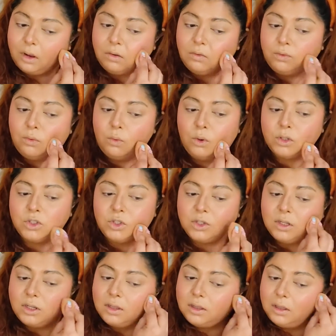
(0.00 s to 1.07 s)

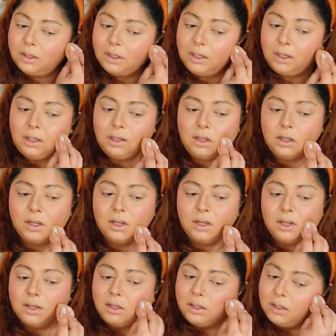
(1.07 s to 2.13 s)
Unfortunately,
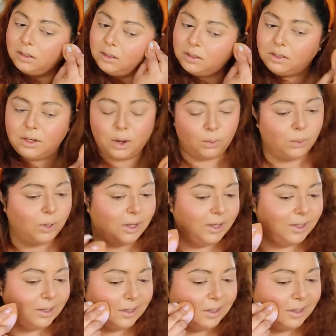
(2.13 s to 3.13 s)
no.